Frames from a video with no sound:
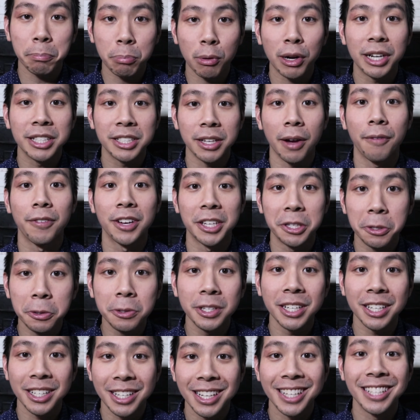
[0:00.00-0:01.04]
price of a
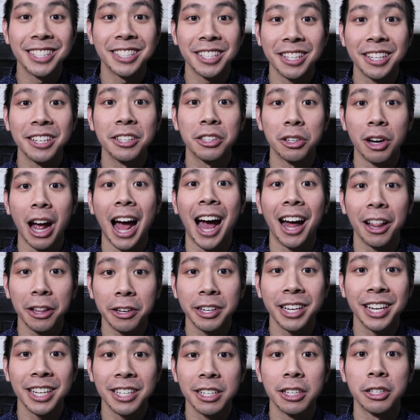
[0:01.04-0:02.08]
unit is to either
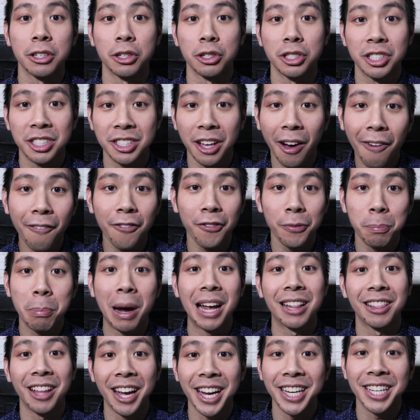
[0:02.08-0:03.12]
allocate it yourself by
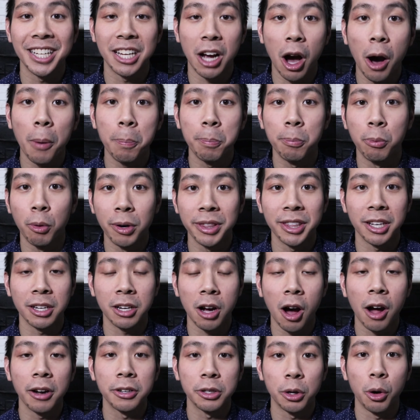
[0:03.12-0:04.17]
lining up when the
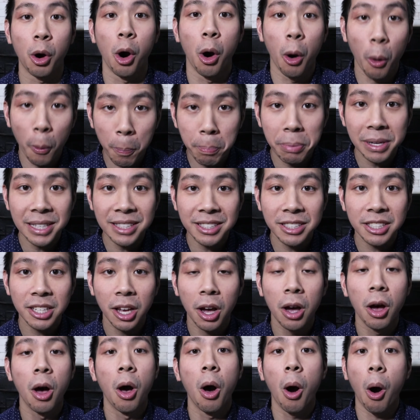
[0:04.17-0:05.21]
condo opens,
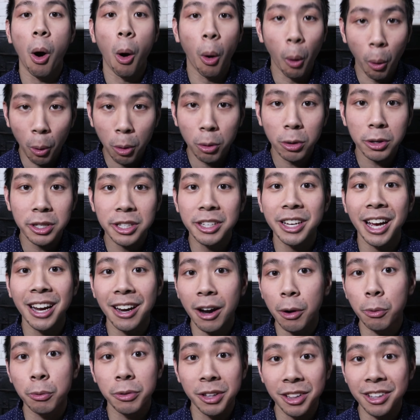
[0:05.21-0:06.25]
or you get
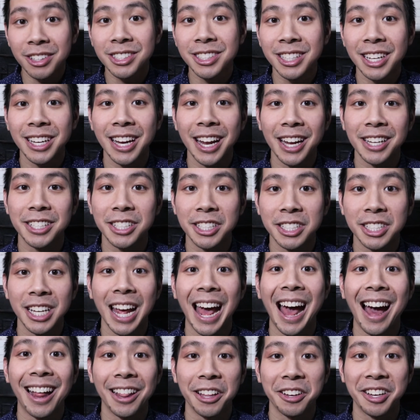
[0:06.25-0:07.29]
a real estate agent to
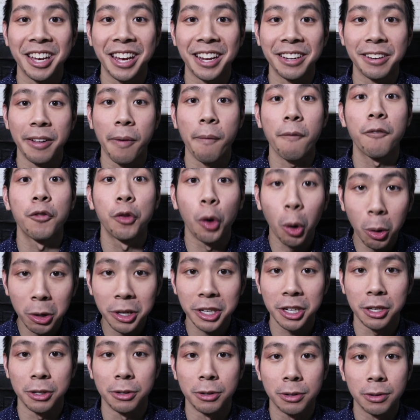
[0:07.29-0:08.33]
allocate it for
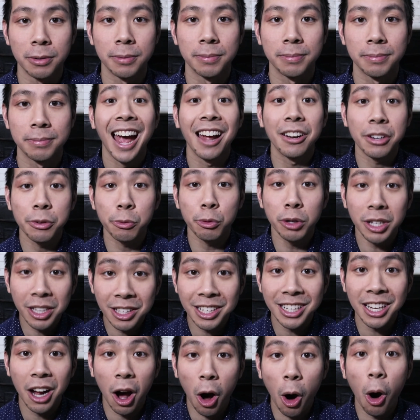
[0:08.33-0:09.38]
you. And
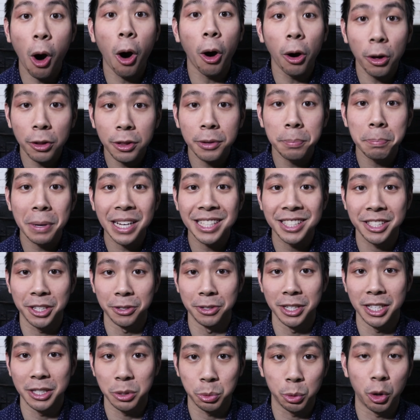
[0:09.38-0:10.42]
really, all the best
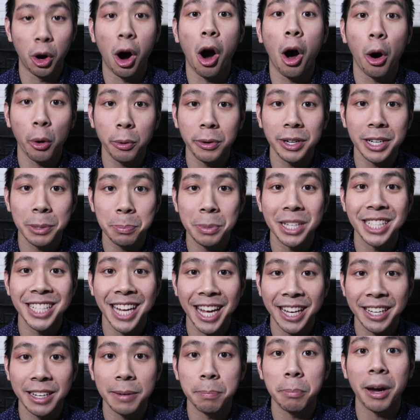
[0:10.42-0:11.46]
units will already be
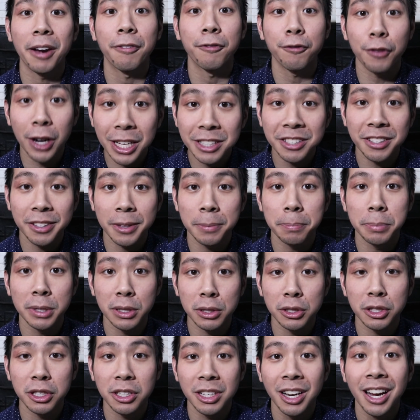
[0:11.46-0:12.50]
taken by friends of the
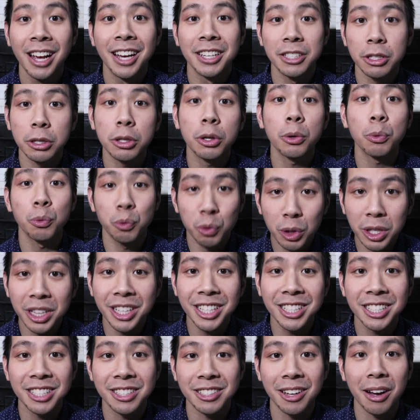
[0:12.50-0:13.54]
builder, so you're really
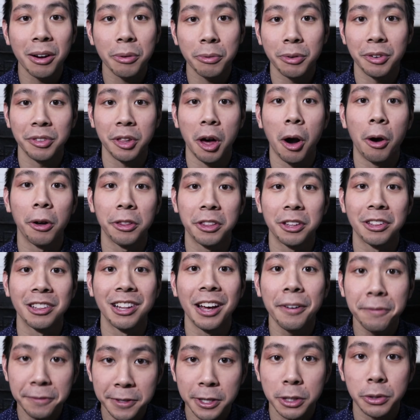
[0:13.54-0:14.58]
stuck with all the
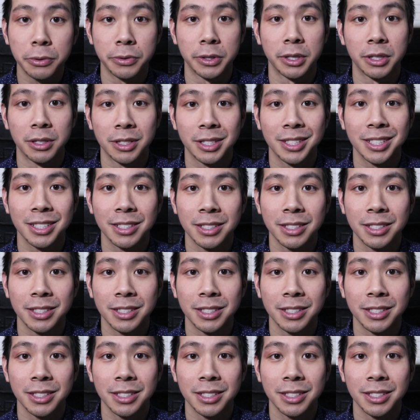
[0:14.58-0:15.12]
leftovers.